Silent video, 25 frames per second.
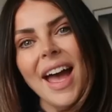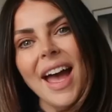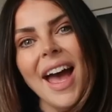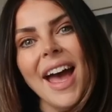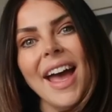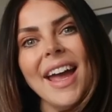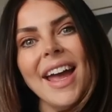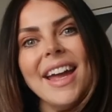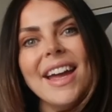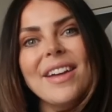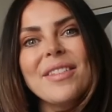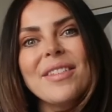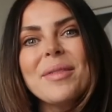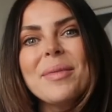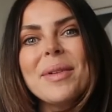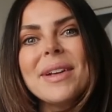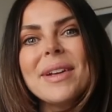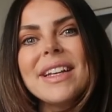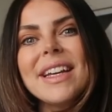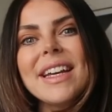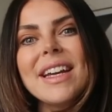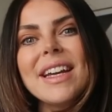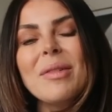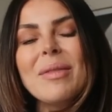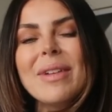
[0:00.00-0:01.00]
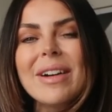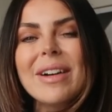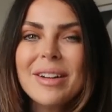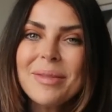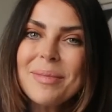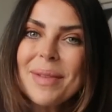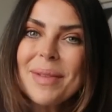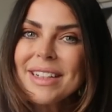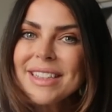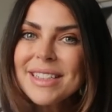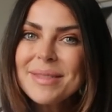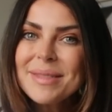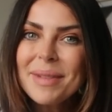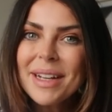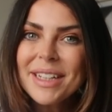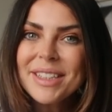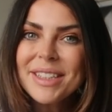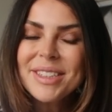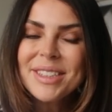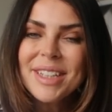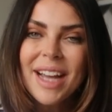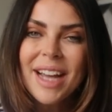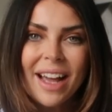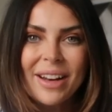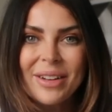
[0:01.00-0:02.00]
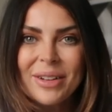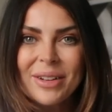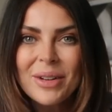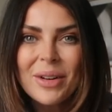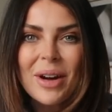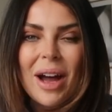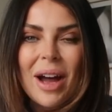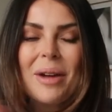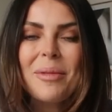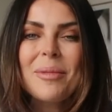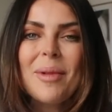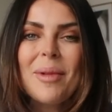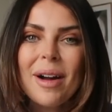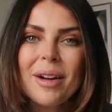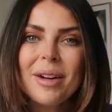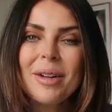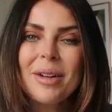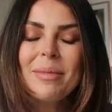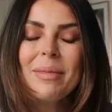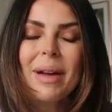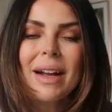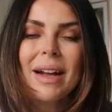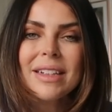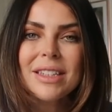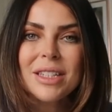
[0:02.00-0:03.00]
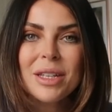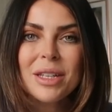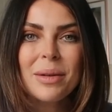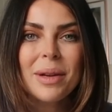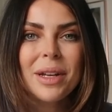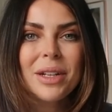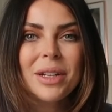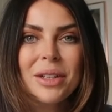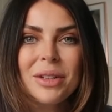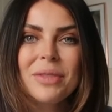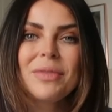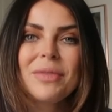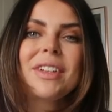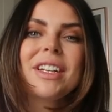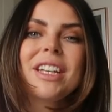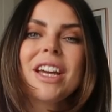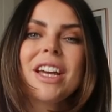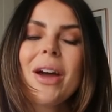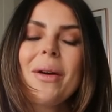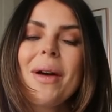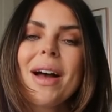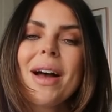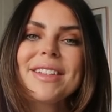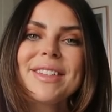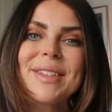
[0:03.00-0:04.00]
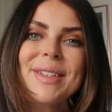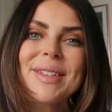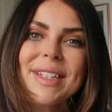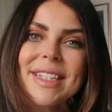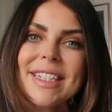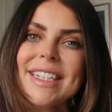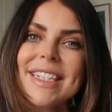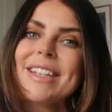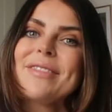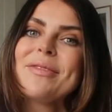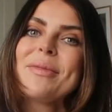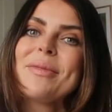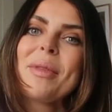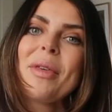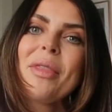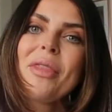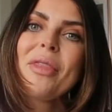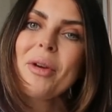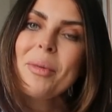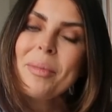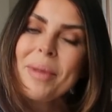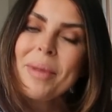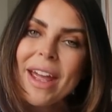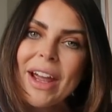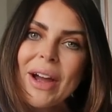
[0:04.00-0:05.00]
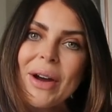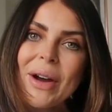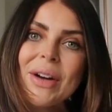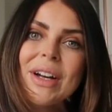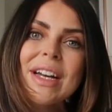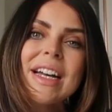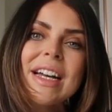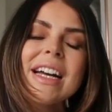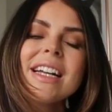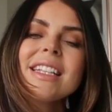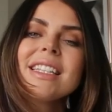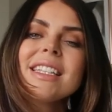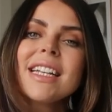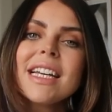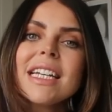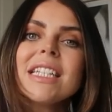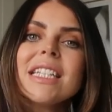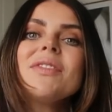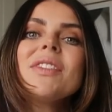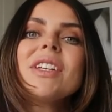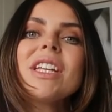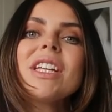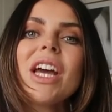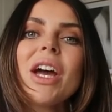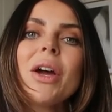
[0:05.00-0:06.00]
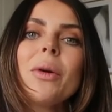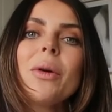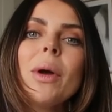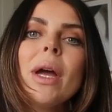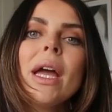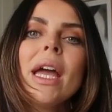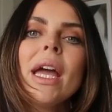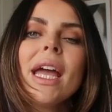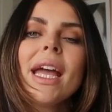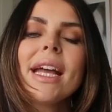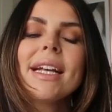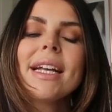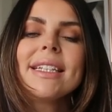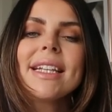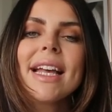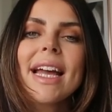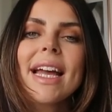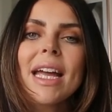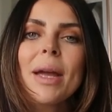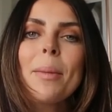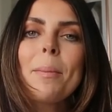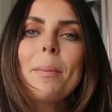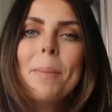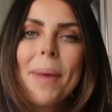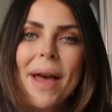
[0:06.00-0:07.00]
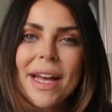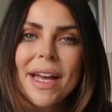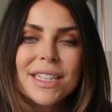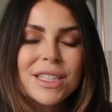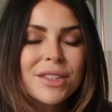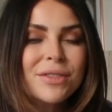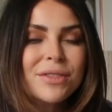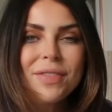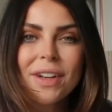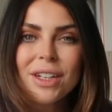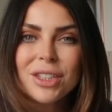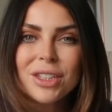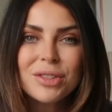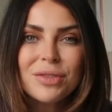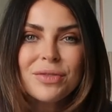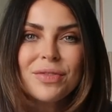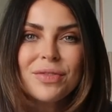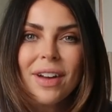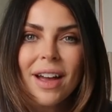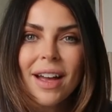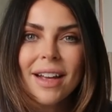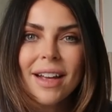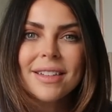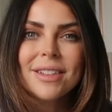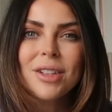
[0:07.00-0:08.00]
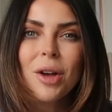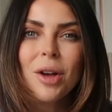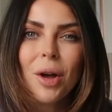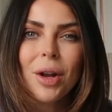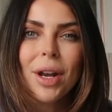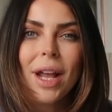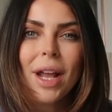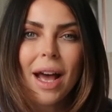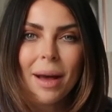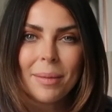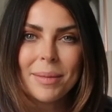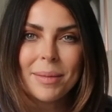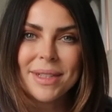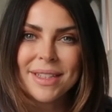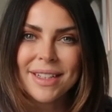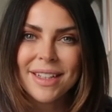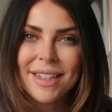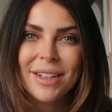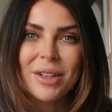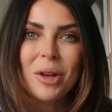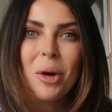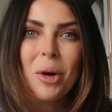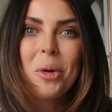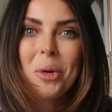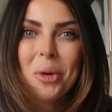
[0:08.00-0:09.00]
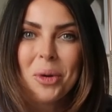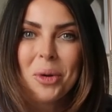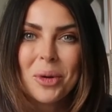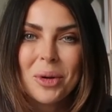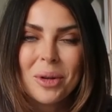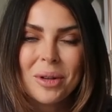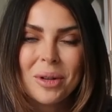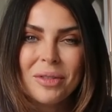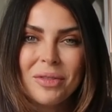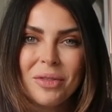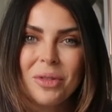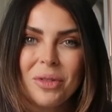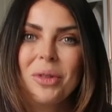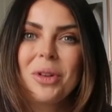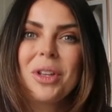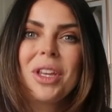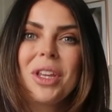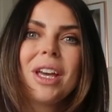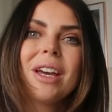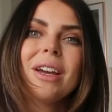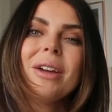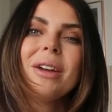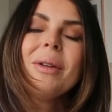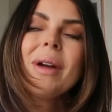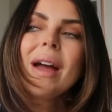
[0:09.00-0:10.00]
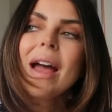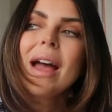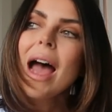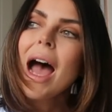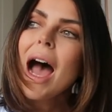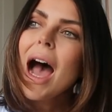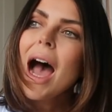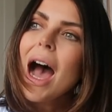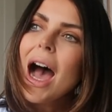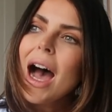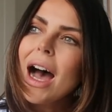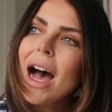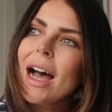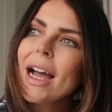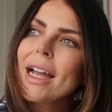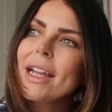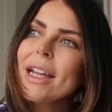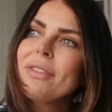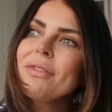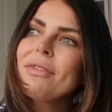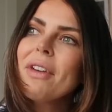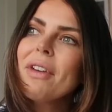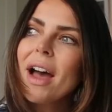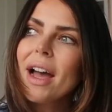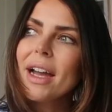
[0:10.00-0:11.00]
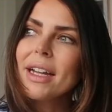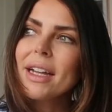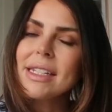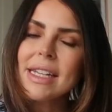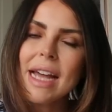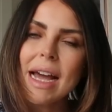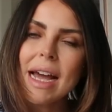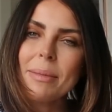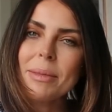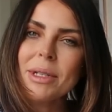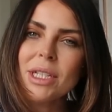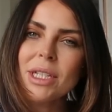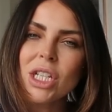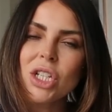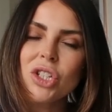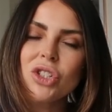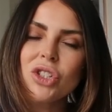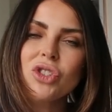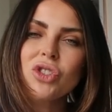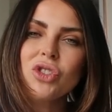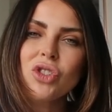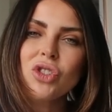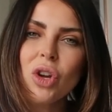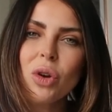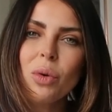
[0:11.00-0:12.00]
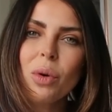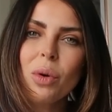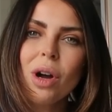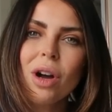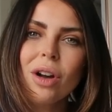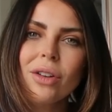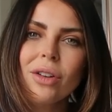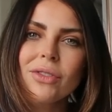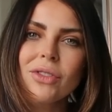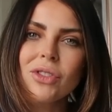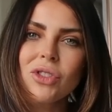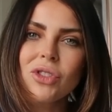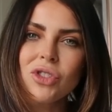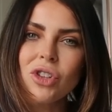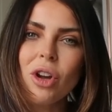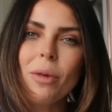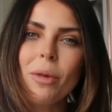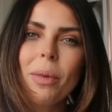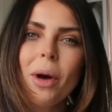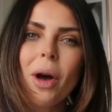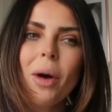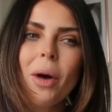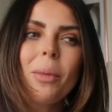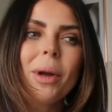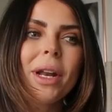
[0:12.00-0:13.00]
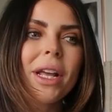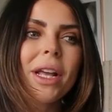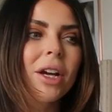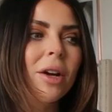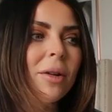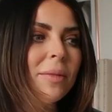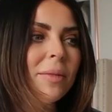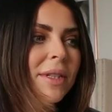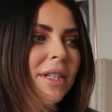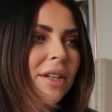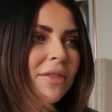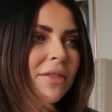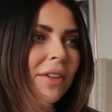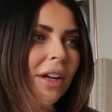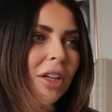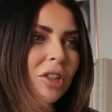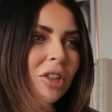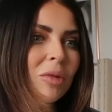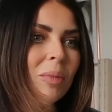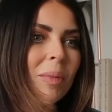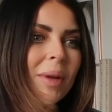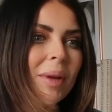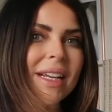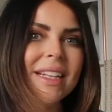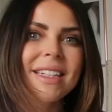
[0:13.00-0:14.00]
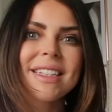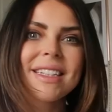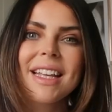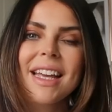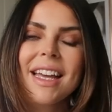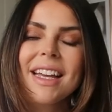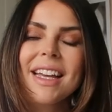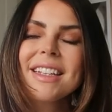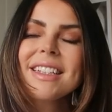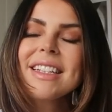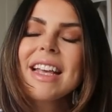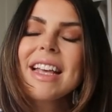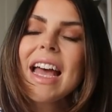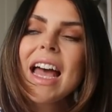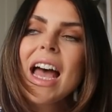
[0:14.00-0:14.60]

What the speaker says: Hey everybody, welcome back to my channel and welcome back to a new video. As you can see from the thumbnail, today's video is a best fashion finds on Amazon haul for you. I find Amazon so hard to shop on when it comes to fashion pieces.